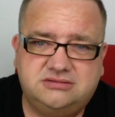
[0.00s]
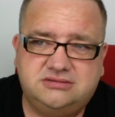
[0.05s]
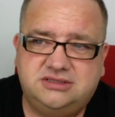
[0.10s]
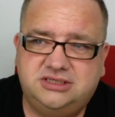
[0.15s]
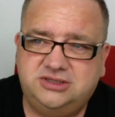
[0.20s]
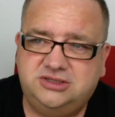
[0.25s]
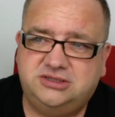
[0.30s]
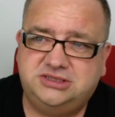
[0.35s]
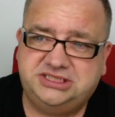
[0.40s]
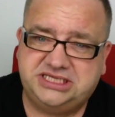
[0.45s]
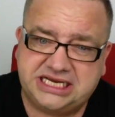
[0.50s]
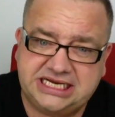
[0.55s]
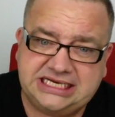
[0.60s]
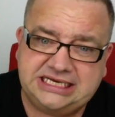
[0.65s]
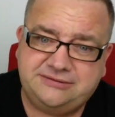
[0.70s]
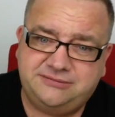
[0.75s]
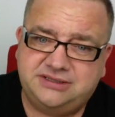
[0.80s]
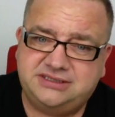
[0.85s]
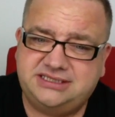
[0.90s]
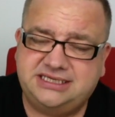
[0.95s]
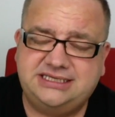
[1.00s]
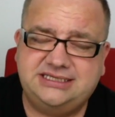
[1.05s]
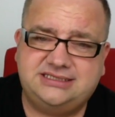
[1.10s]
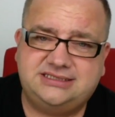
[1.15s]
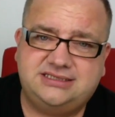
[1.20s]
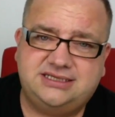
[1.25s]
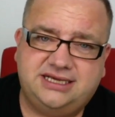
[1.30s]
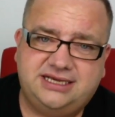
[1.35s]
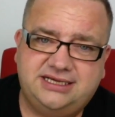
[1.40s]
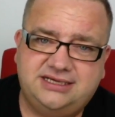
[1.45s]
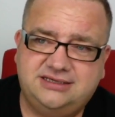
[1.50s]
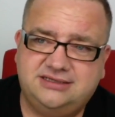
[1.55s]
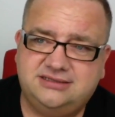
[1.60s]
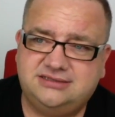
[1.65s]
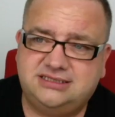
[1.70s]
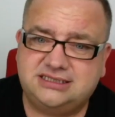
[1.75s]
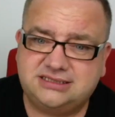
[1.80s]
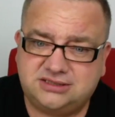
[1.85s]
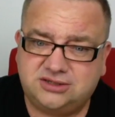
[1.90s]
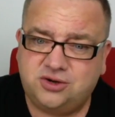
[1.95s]
You know, dealing with these things.
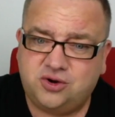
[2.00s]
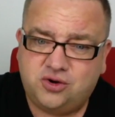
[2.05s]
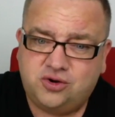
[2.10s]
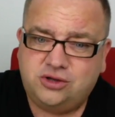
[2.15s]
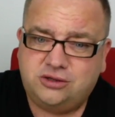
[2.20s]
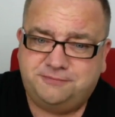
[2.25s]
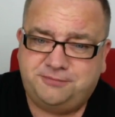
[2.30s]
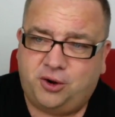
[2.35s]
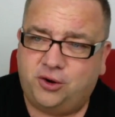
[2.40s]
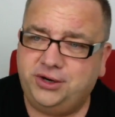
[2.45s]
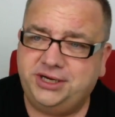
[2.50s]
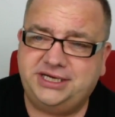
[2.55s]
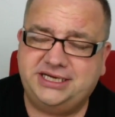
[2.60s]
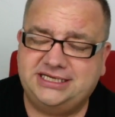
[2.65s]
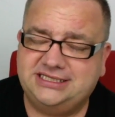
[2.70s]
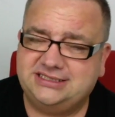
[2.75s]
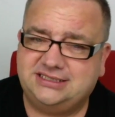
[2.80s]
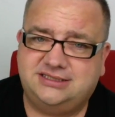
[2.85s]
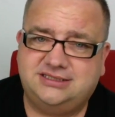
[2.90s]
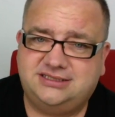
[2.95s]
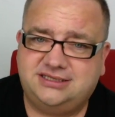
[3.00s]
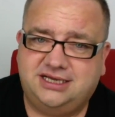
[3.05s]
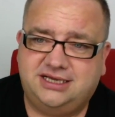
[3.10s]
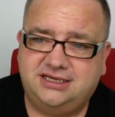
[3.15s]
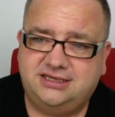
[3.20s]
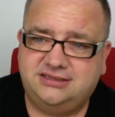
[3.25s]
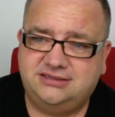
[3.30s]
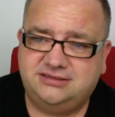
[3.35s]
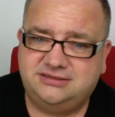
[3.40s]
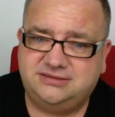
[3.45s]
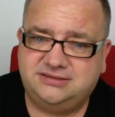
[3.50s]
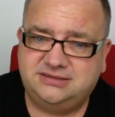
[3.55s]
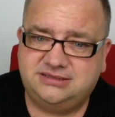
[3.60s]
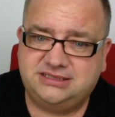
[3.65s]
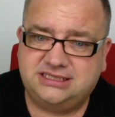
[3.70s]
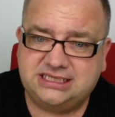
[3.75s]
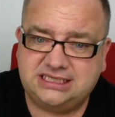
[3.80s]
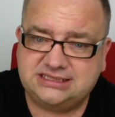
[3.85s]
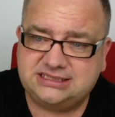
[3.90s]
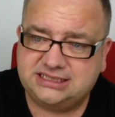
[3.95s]
That's the whole point, isn't it?
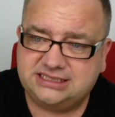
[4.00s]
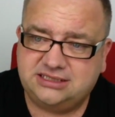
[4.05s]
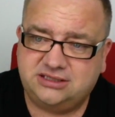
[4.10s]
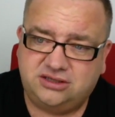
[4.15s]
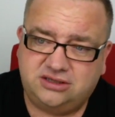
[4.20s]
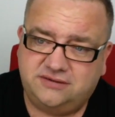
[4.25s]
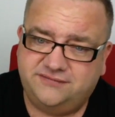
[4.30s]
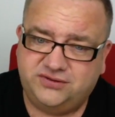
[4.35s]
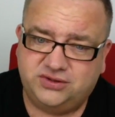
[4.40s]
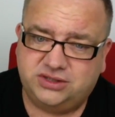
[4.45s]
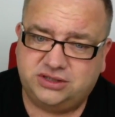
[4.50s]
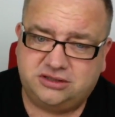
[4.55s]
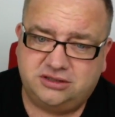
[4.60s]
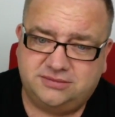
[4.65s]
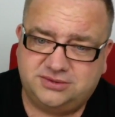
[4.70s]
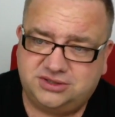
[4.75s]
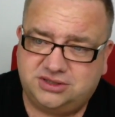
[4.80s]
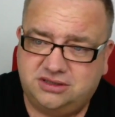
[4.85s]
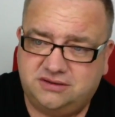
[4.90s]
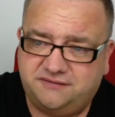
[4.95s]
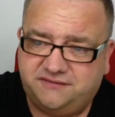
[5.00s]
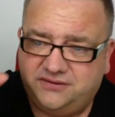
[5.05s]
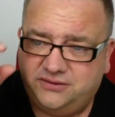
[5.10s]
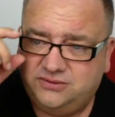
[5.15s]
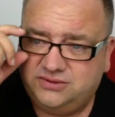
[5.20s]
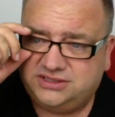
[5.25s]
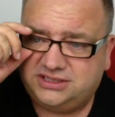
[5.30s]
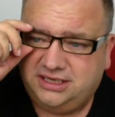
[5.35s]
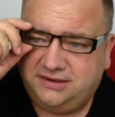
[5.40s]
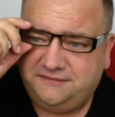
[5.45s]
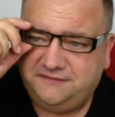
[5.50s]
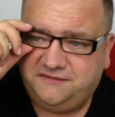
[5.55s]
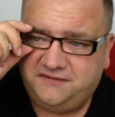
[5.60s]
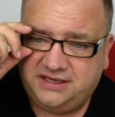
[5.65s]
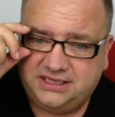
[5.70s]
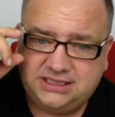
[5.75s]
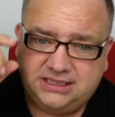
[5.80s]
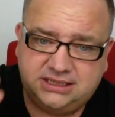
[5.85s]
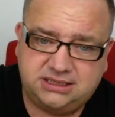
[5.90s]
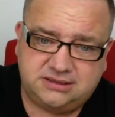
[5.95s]
And I think a lot of other clubs go through the same
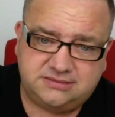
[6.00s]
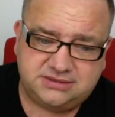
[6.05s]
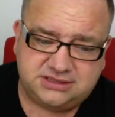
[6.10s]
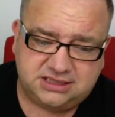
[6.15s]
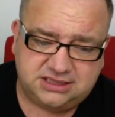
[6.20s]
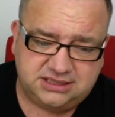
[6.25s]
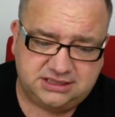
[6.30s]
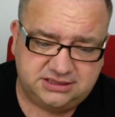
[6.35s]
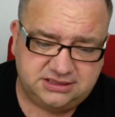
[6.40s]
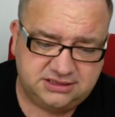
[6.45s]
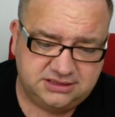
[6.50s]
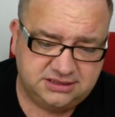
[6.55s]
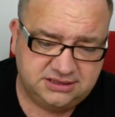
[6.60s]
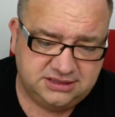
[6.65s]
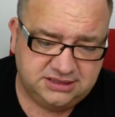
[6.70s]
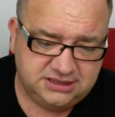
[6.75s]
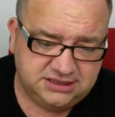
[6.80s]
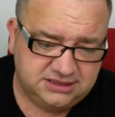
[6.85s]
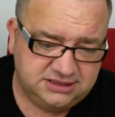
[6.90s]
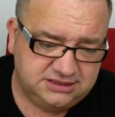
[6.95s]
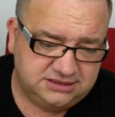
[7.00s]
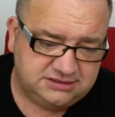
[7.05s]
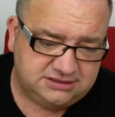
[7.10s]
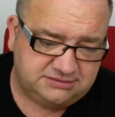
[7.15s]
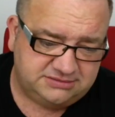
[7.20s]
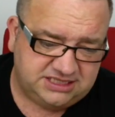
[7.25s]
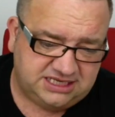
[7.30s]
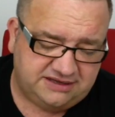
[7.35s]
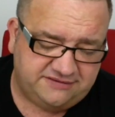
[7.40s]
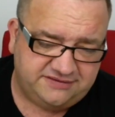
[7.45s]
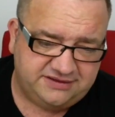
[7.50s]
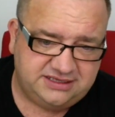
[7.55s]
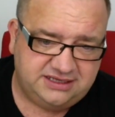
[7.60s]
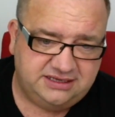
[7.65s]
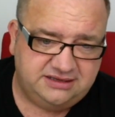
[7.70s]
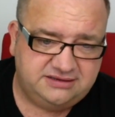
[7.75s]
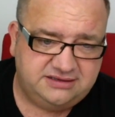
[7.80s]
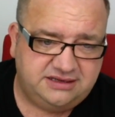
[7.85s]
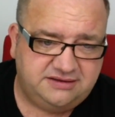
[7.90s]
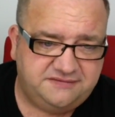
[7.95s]
thing. You know what I'm saying? So I'm not having
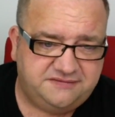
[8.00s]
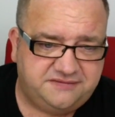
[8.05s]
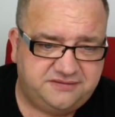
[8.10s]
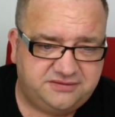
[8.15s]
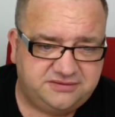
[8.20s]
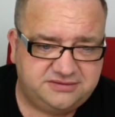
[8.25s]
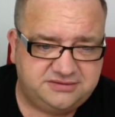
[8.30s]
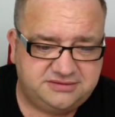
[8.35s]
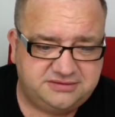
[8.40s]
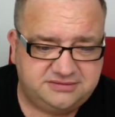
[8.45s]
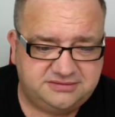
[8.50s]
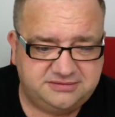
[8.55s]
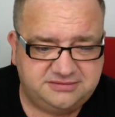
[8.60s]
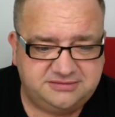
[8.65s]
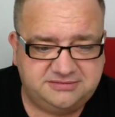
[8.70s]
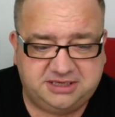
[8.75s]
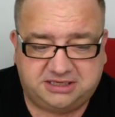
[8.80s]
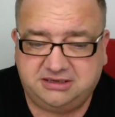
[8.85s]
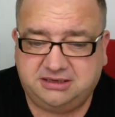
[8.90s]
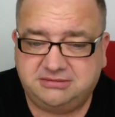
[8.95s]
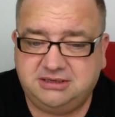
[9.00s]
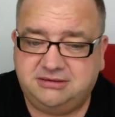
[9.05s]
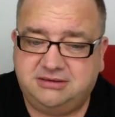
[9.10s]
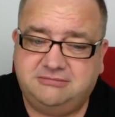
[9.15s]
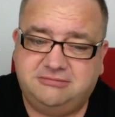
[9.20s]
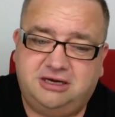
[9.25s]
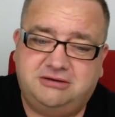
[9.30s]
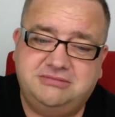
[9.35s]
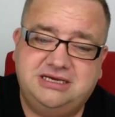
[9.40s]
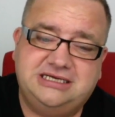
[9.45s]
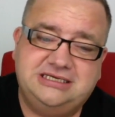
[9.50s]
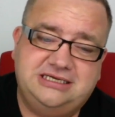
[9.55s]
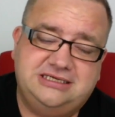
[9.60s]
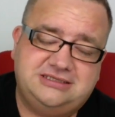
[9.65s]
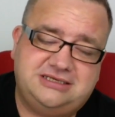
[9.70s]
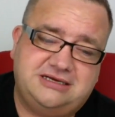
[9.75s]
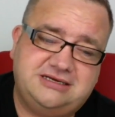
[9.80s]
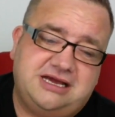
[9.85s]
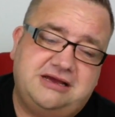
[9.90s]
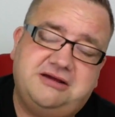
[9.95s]
it. Get fucked. Like, I mean, what I mean is
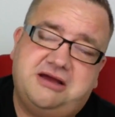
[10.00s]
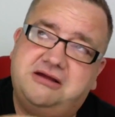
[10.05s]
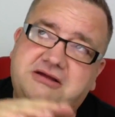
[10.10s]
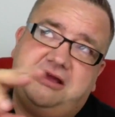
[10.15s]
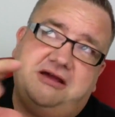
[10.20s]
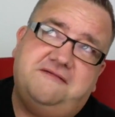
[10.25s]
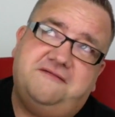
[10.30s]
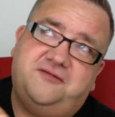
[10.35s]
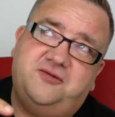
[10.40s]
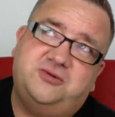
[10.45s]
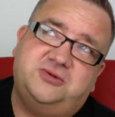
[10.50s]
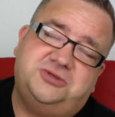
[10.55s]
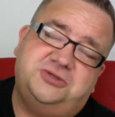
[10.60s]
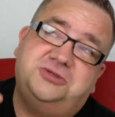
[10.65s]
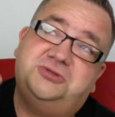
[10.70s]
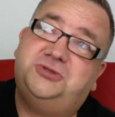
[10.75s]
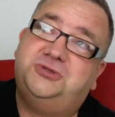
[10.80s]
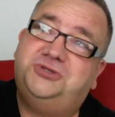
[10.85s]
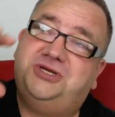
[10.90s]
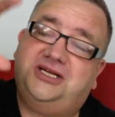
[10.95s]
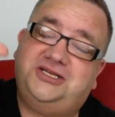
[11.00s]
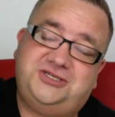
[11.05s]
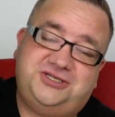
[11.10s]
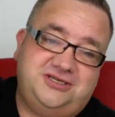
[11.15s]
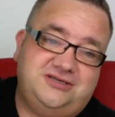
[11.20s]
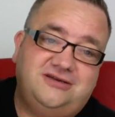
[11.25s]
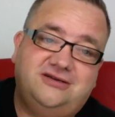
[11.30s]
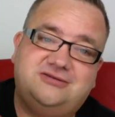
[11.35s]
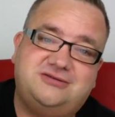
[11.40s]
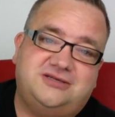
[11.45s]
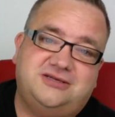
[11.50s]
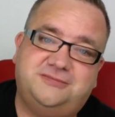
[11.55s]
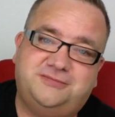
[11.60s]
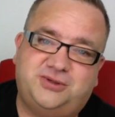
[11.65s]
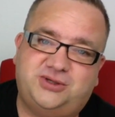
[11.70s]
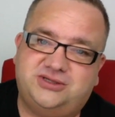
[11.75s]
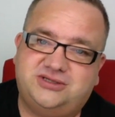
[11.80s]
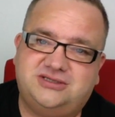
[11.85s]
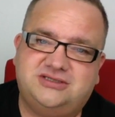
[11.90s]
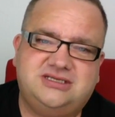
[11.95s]
get fucked to the suggestion, not to the
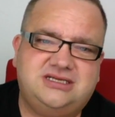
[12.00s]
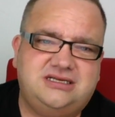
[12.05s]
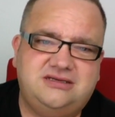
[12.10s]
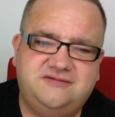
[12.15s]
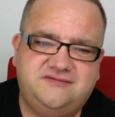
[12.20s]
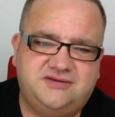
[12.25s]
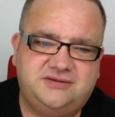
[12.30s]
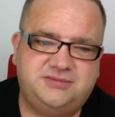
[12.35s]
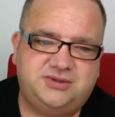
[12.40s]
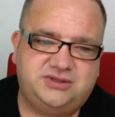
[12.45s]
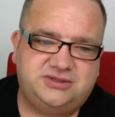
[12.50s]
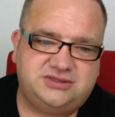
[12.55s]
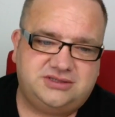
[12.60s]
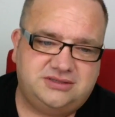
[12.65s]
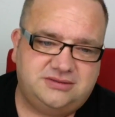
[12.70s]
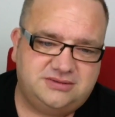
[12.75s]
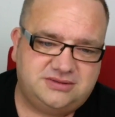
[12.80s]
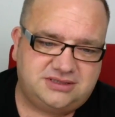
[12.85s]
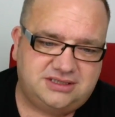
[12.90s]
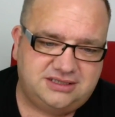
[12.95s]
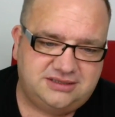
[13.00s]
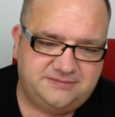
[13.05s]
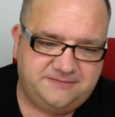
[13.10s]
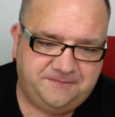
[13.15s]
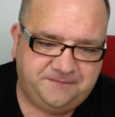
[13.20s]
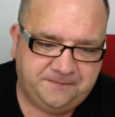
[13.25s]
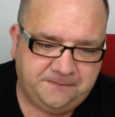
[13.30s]
boss. Because I love the boss, you know what I'm saying?